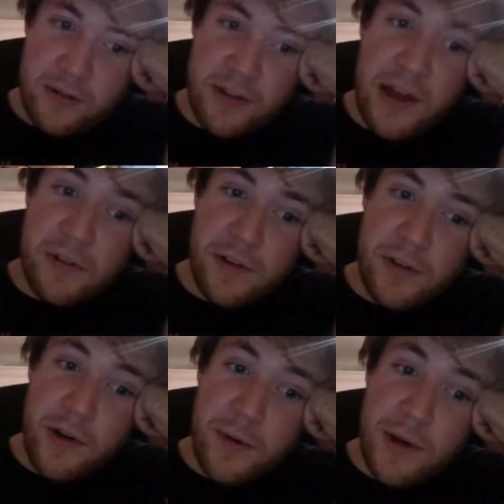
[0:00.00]
level
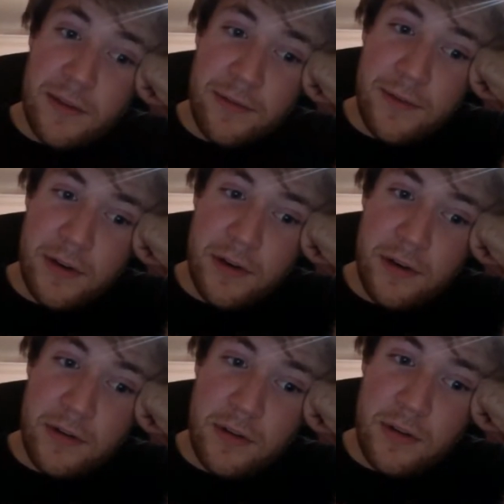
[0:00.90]
OS
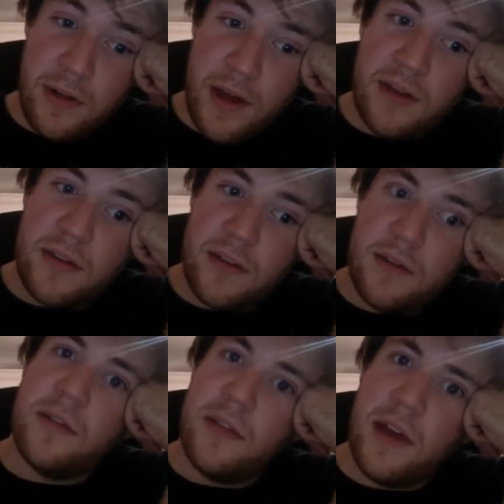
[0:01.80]
features like
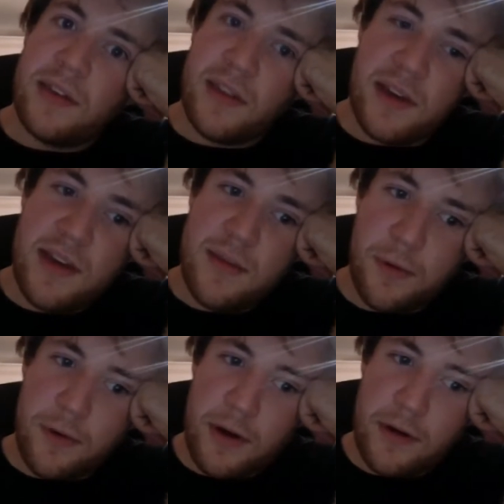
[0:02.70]
like the
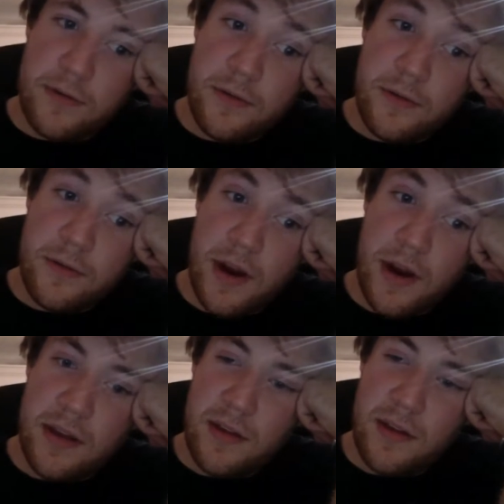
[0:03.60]
keyboard,
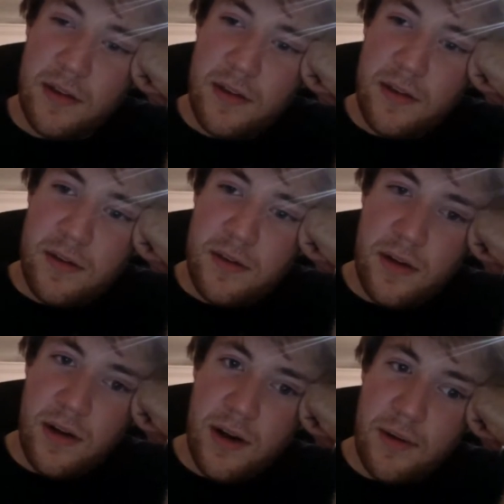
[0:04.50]
right?
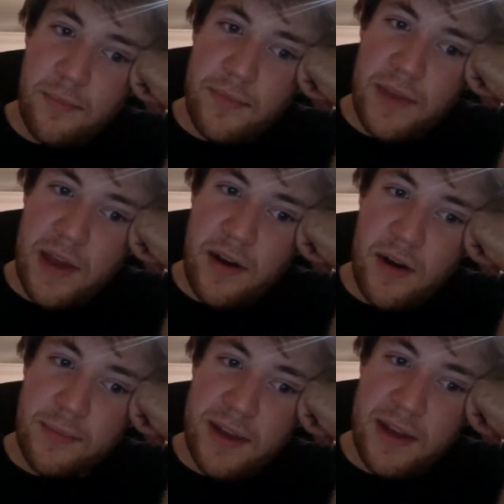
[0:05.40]
Um, and
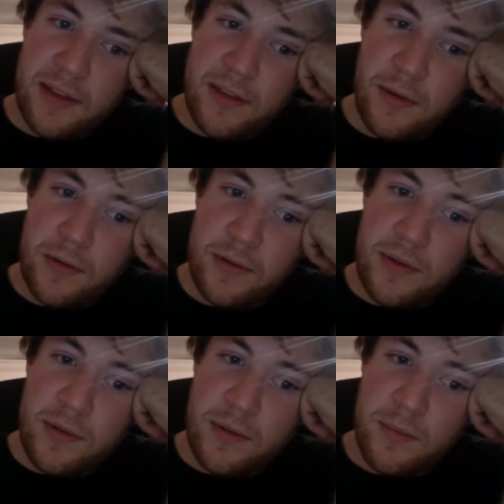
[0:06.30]
update
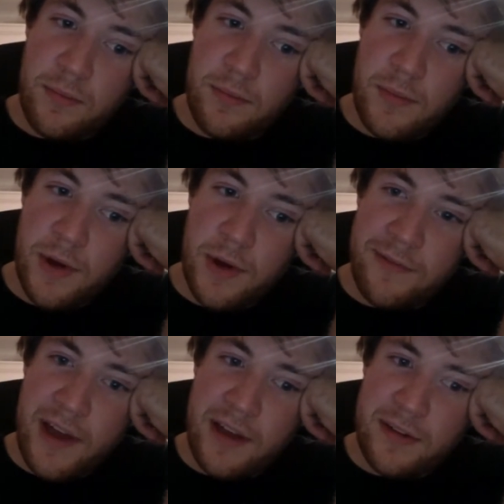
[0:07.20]
those much
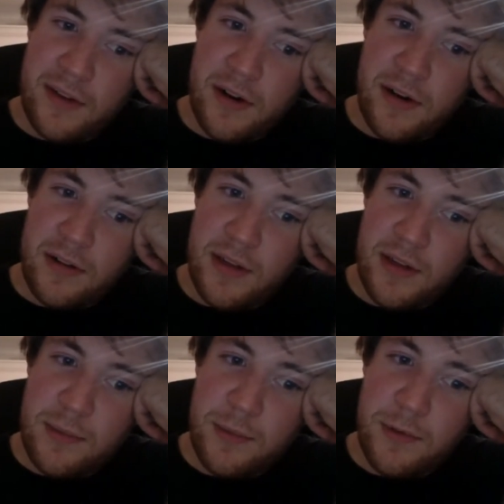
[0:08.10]
faster. They
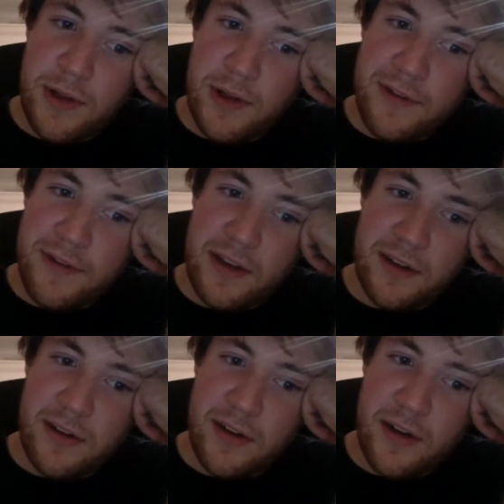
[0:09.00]
can move a lot
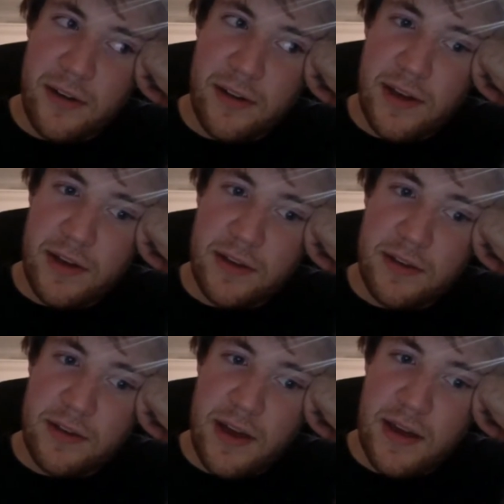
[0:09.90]
faster there than they
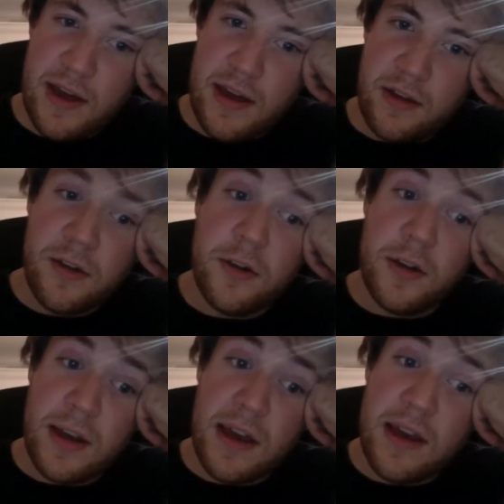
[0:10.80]
they can
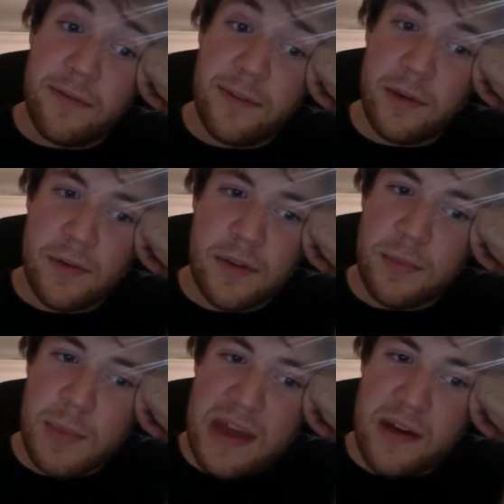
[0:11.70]
could if it
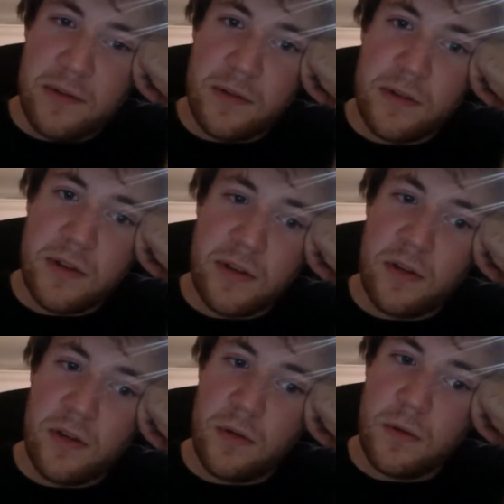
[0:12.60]
was bound
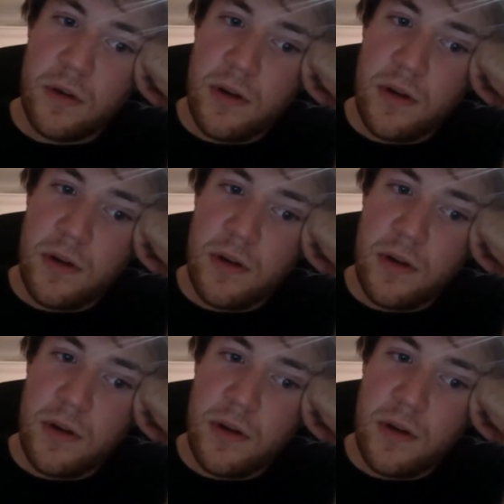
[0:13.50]
to